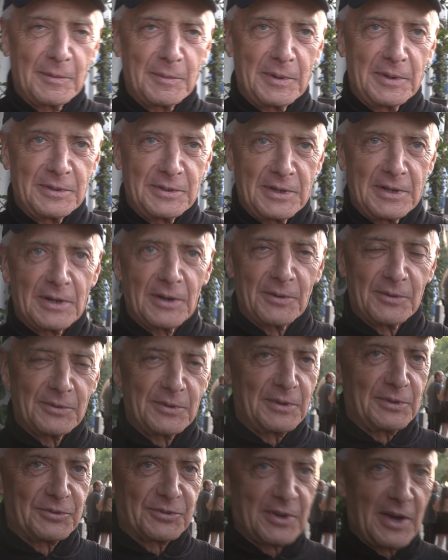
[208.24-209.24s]
I mean, you know,
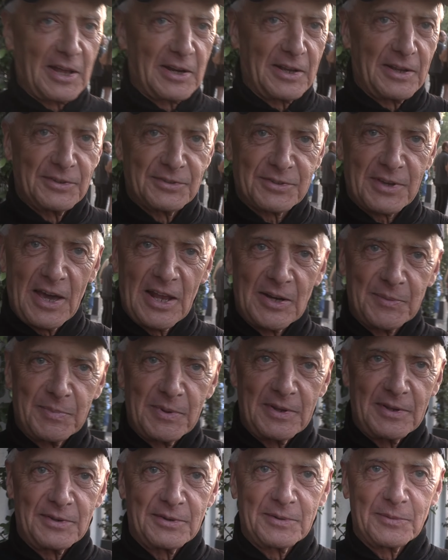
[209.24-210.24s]
it's got to
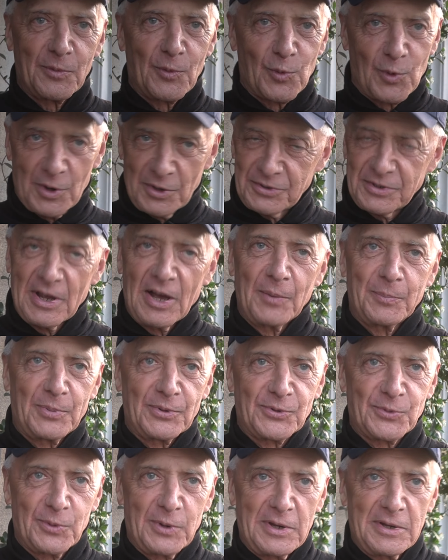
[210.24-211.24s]
be worked out
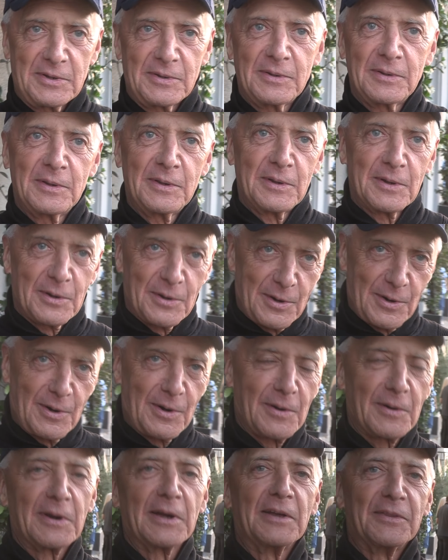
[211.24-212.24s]
between
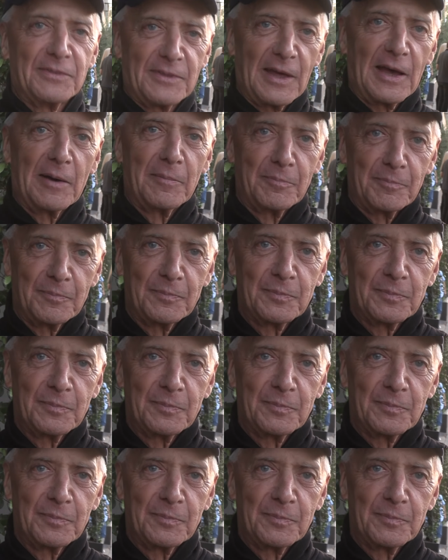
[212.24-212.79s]
her and them.